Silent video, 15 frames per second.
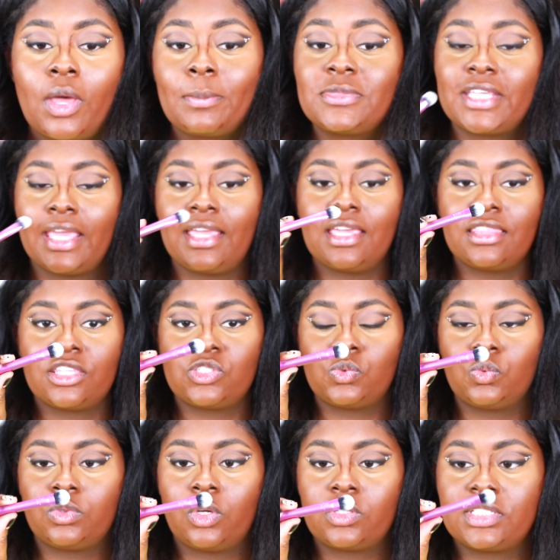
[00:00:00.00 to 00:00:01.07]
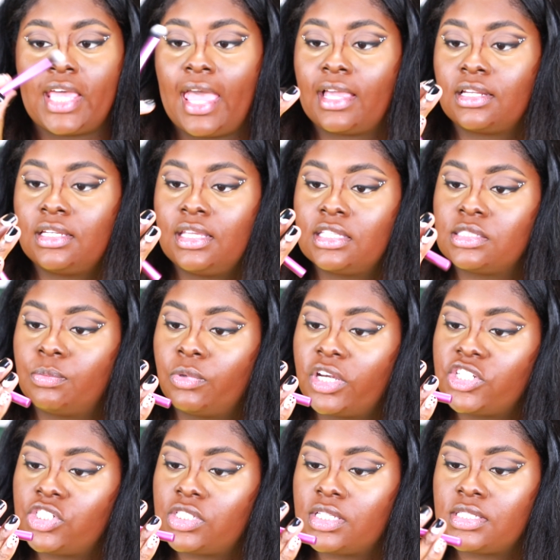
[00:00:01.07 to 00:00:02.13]
I'm taking this Real Techniques
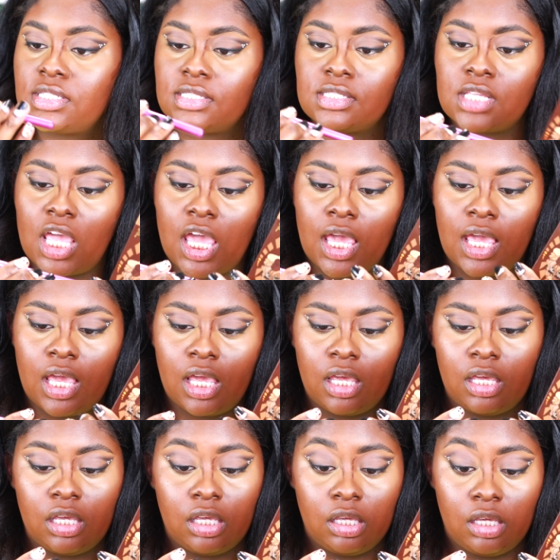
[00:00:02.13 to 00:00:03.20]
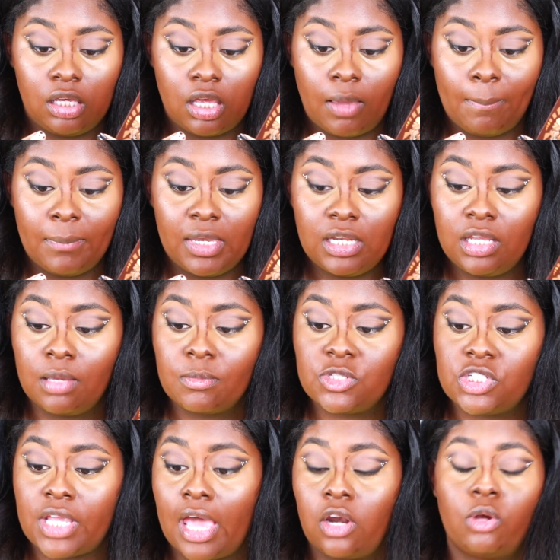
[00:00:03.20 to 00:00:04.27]
brush. This is a medium
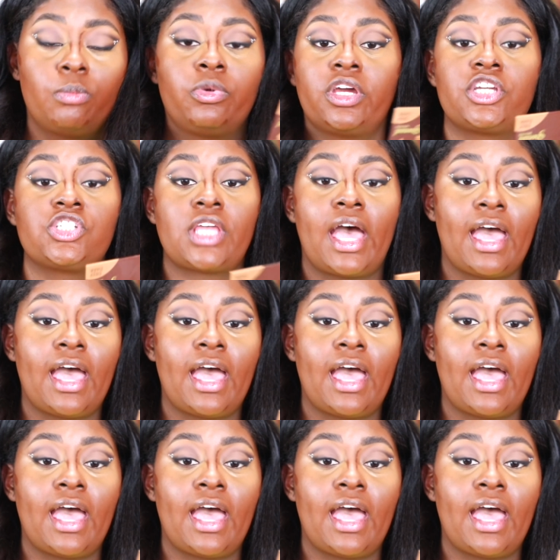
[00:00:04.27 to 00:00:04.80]
shadow brush.